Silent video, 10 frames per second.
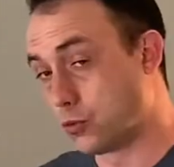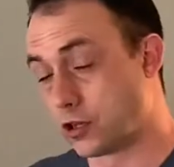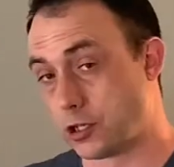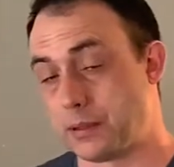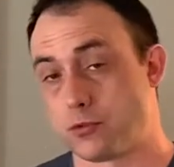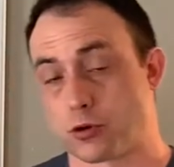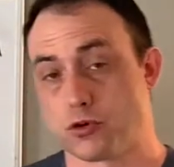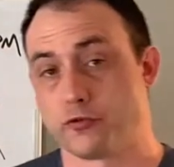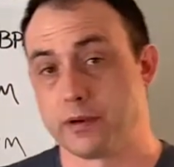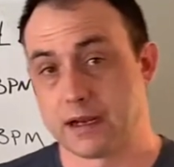a little bit more
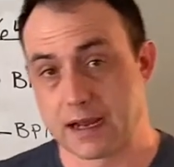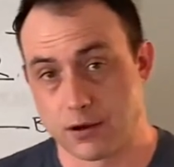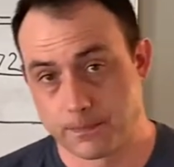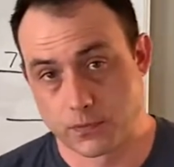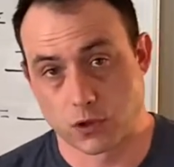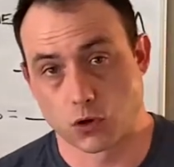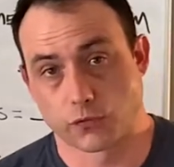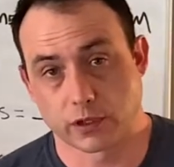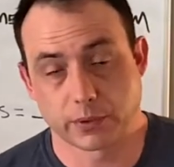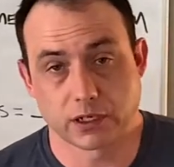movement now.
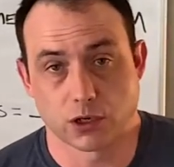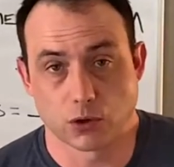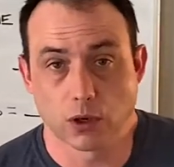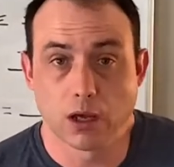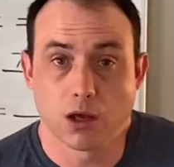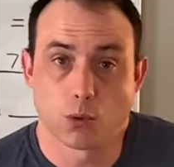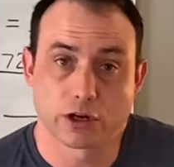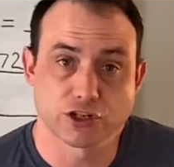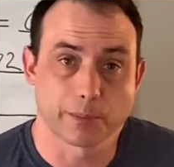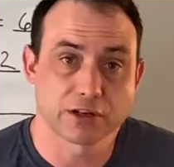Hopefully we know what a
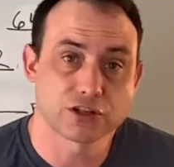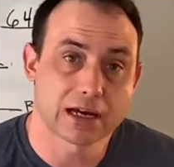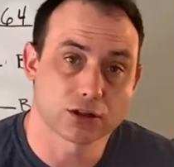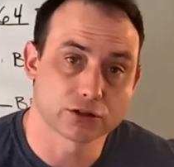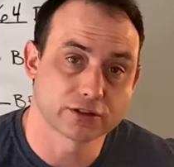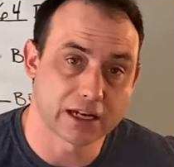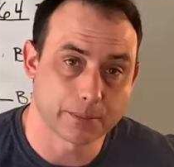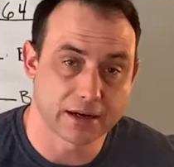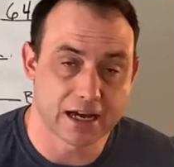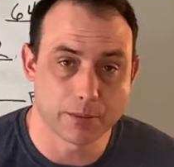jumping jack looks like by
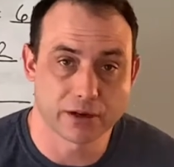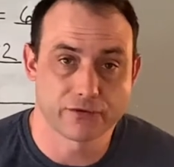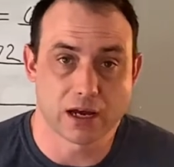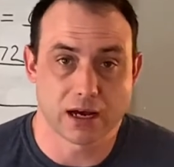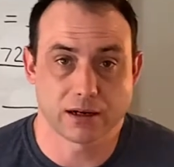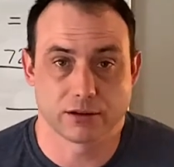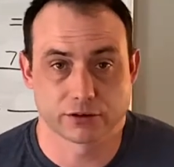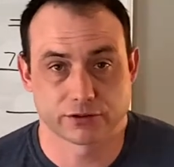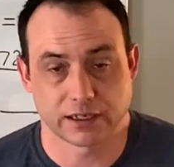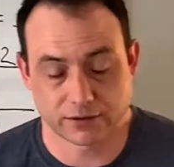now, but if not, it looks
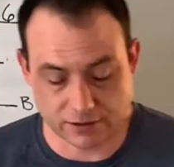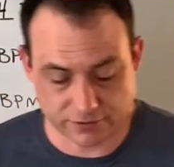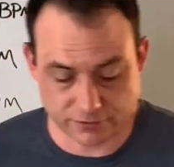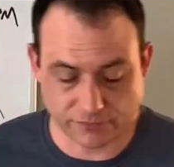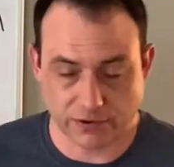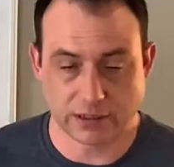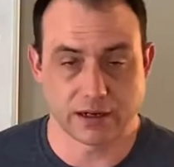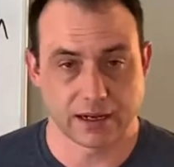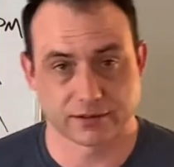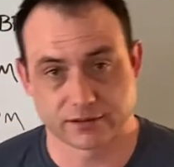like this. Feet and
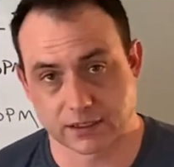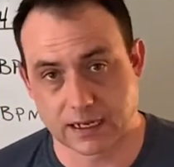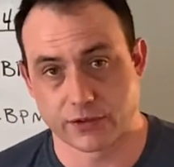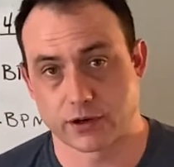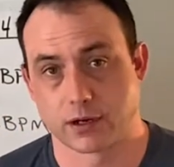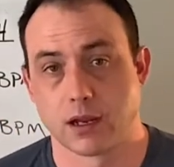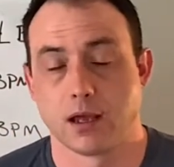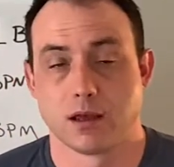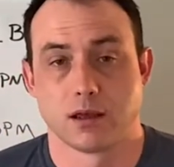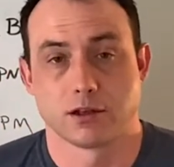hands together,
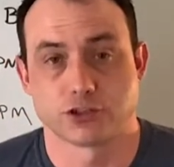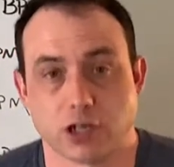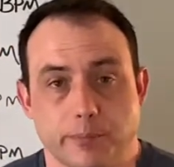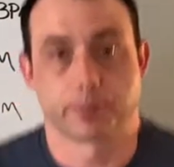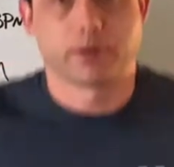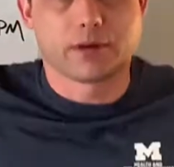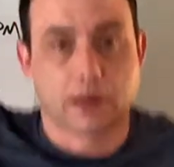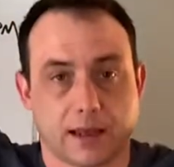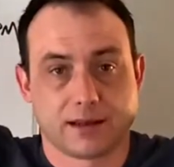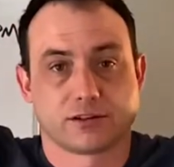jump,
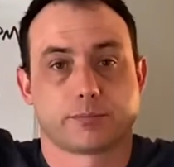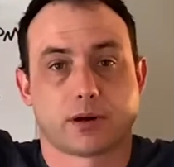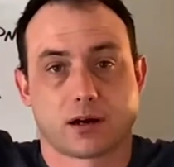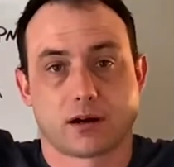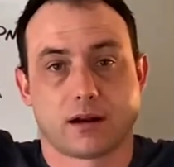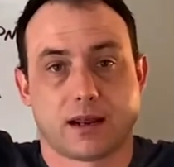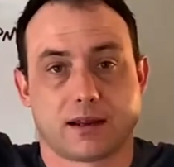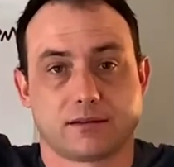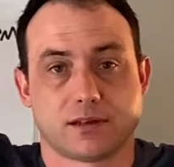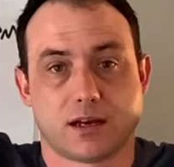hands apart,
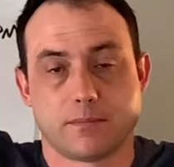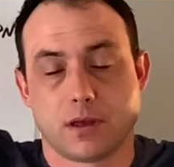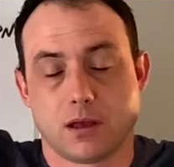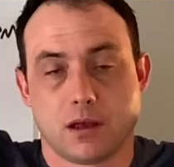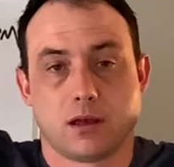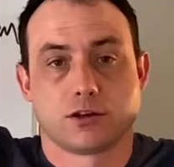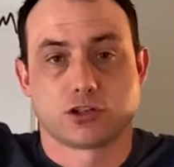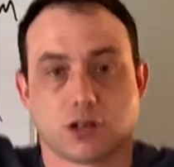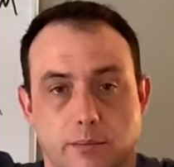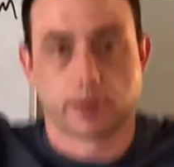hands up,
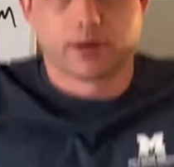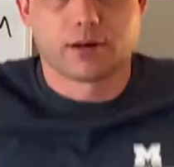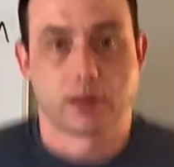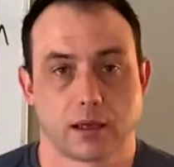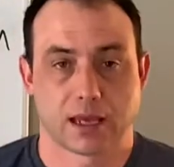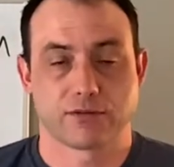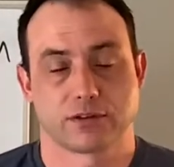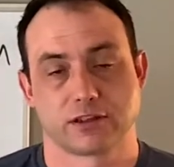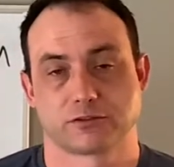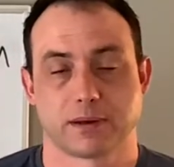jump,
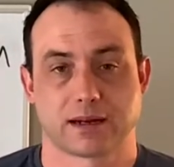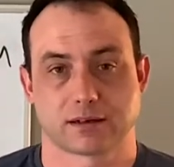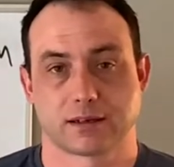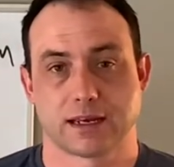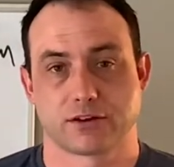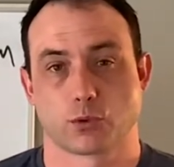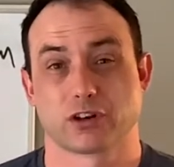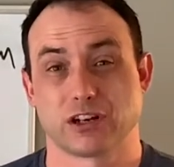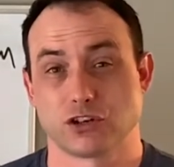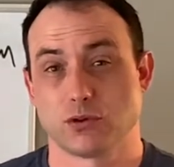everything's back together. We're gonna
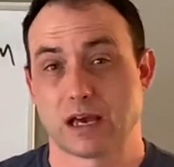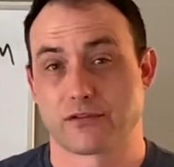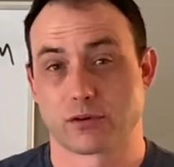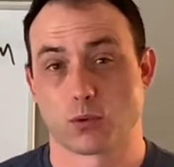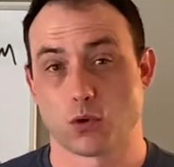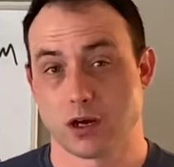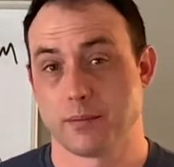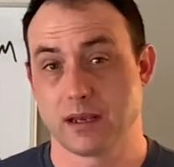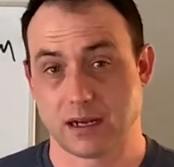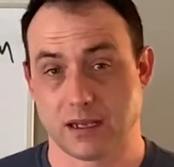do that for 1
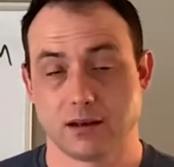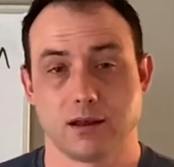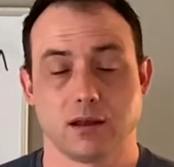minute,